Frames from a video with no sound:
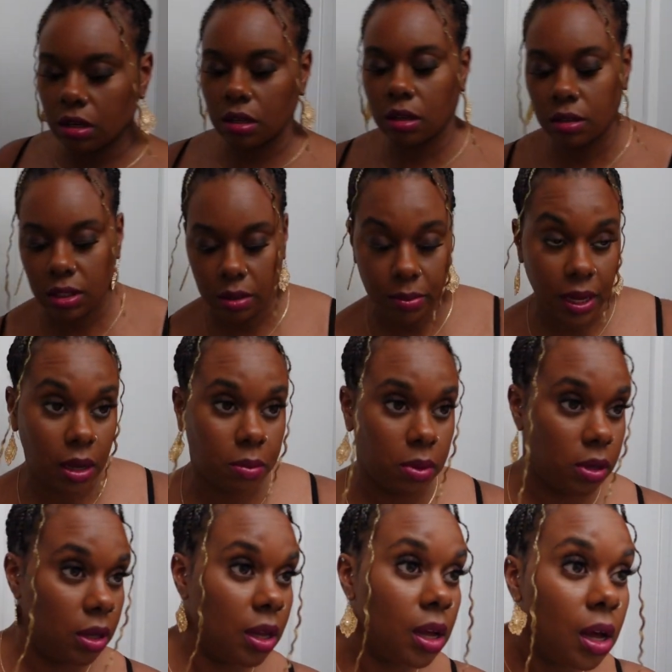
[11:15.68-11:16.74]
to y'all, something happened.
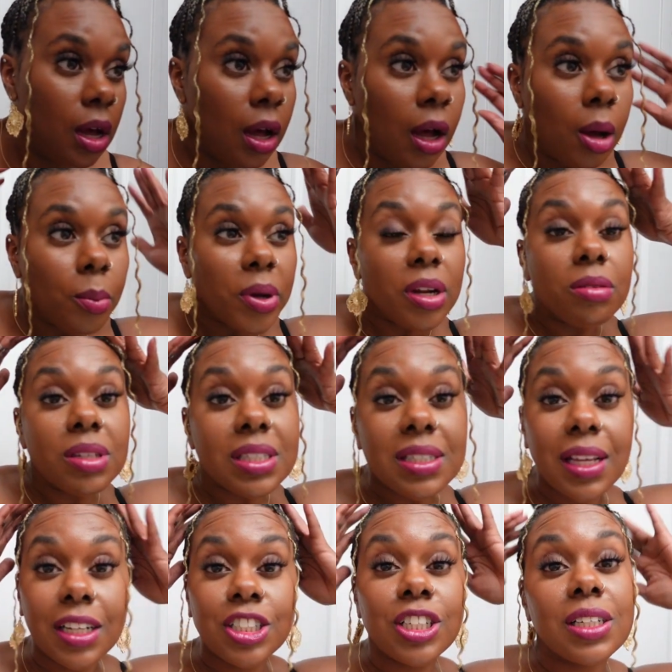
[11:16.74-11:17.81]
But it was
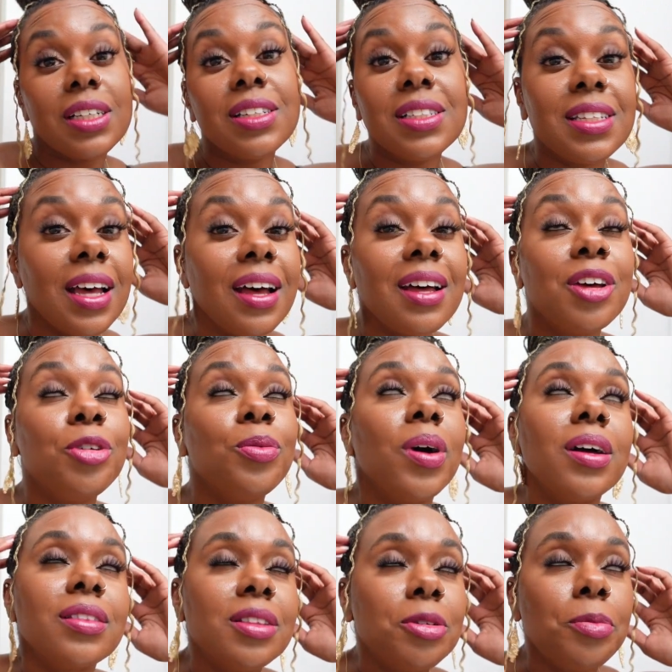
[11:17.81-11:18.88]
such a good time.
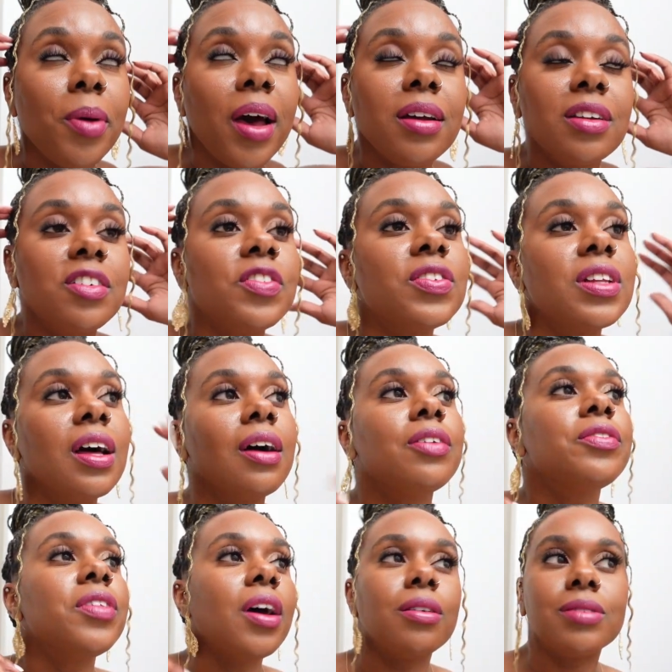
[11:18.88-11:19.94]
The amount of
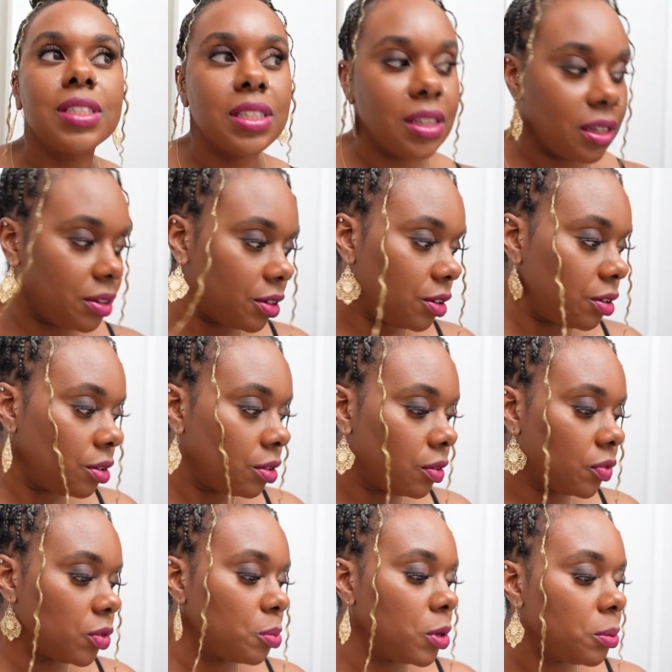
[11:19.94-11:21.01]
love that was there
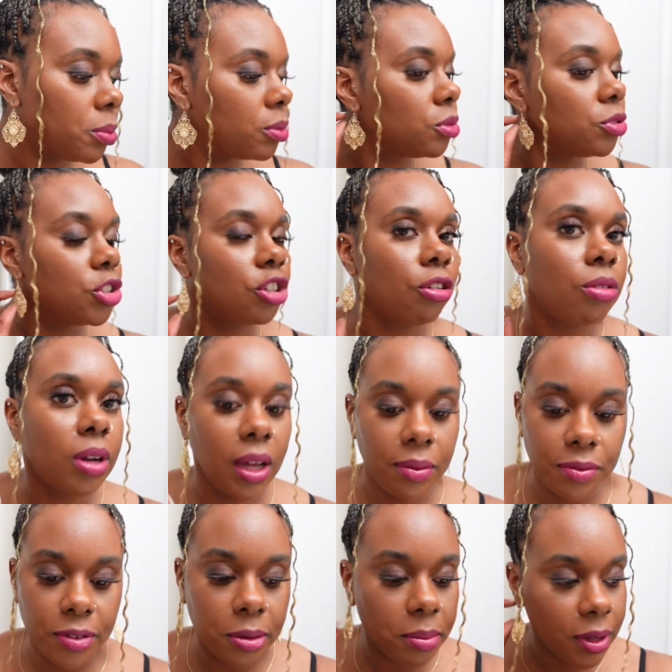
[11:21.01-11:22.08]
for people who showed up
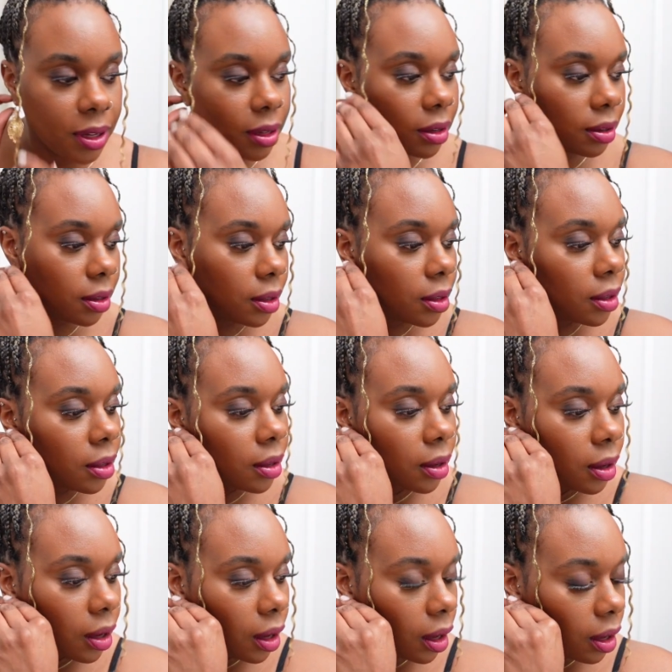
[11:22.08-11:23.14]
for me,
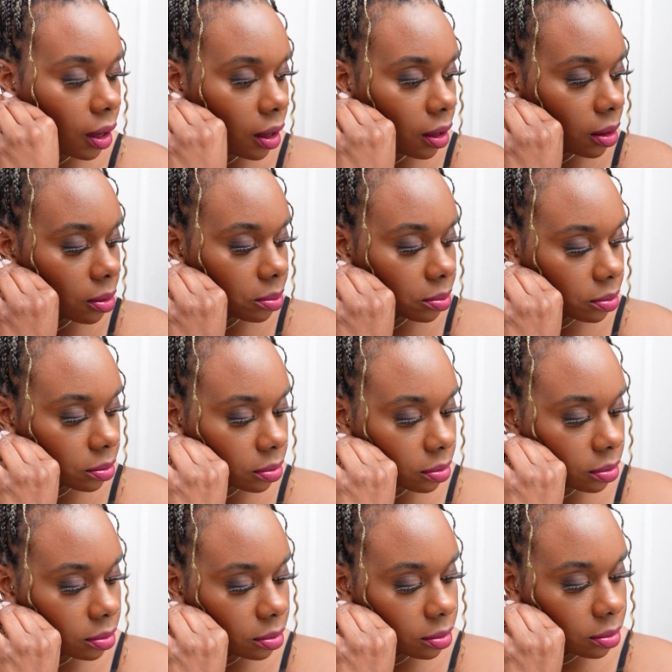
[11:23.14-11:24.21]
that
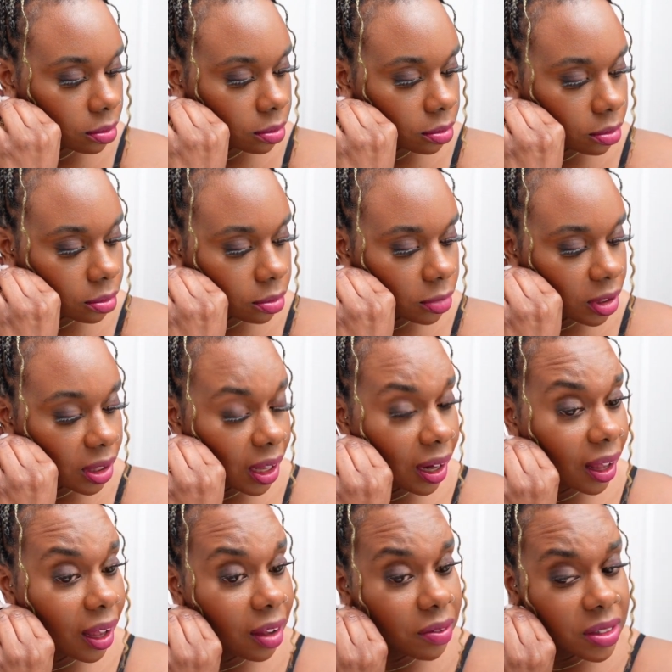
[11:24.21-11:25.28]
I
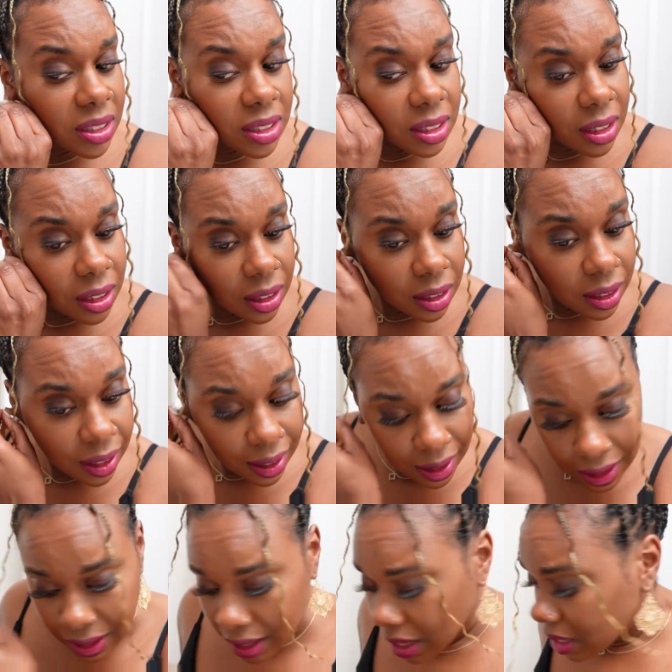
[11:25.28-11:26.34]
haven't seen.
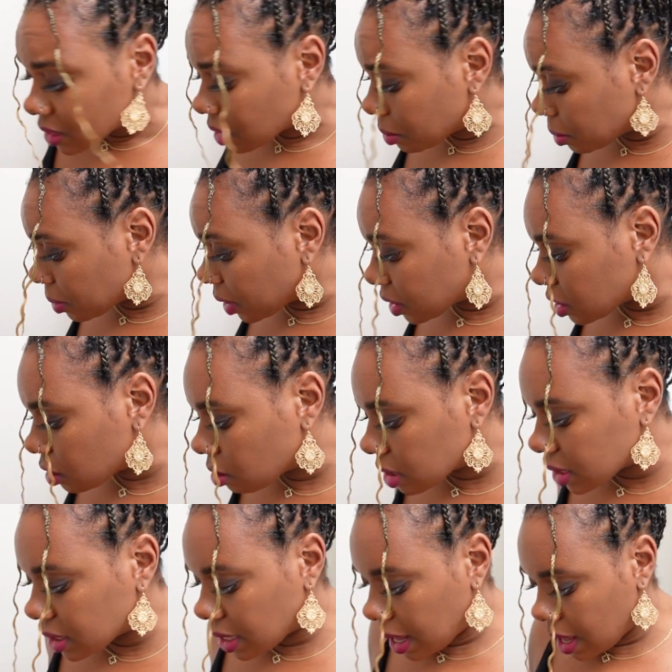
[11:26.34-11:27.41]
Some people call the
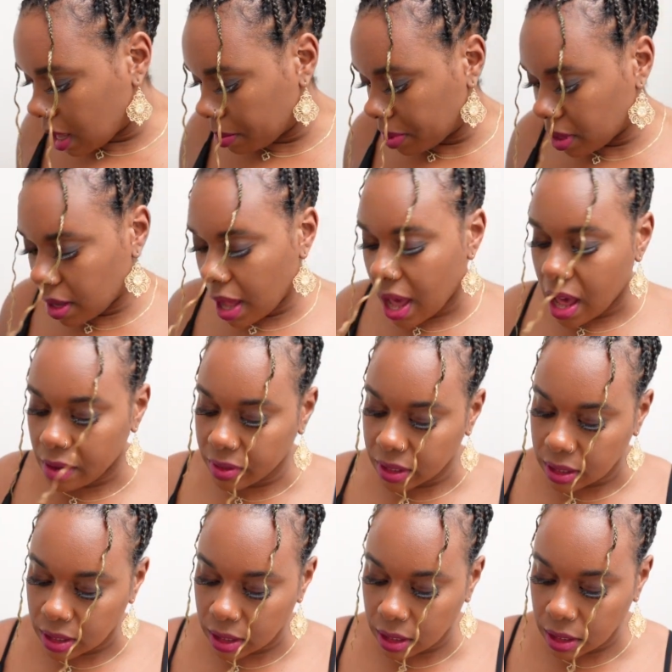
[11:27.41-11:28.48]
staff. I haven't
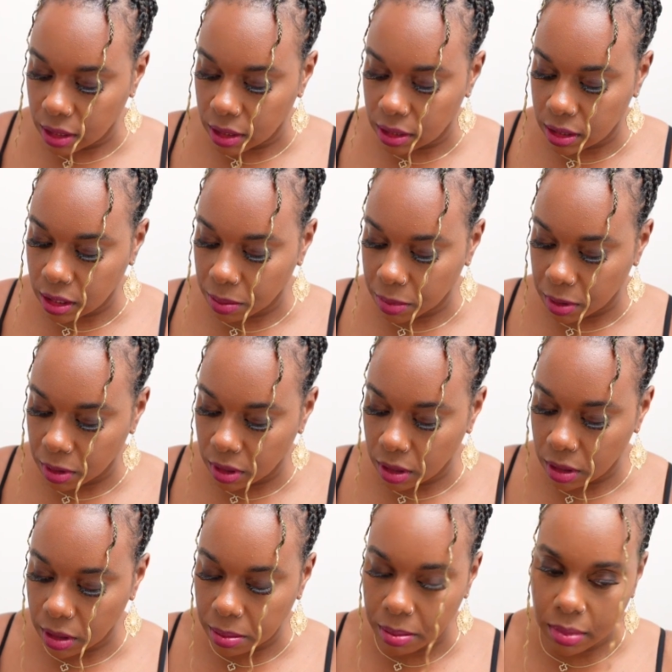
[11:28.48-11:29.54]
seen some of
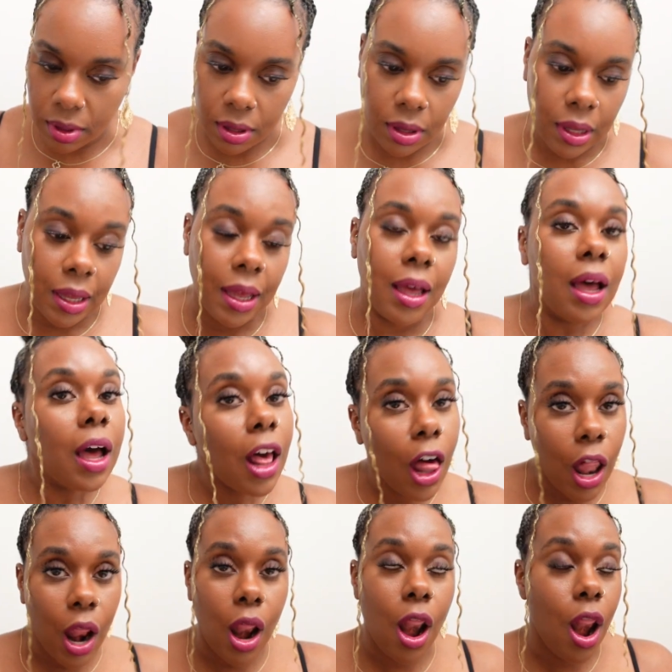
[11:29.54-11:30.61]
them
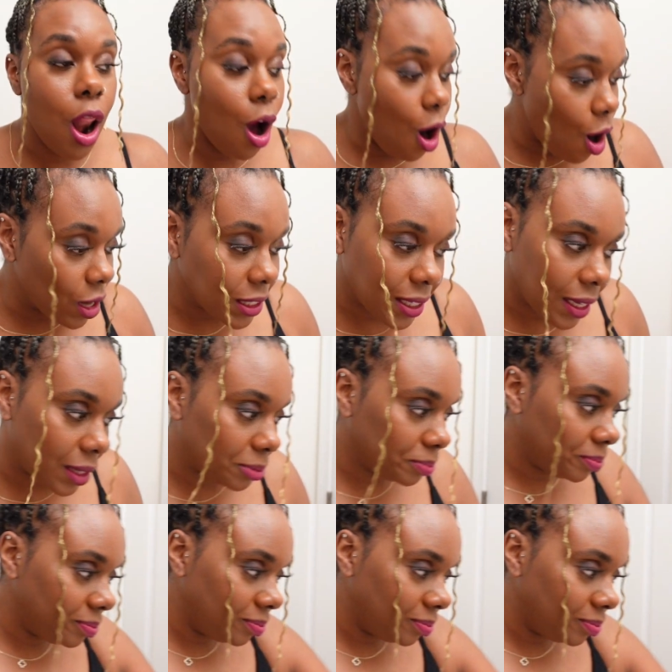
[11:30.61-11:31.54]
in a long time.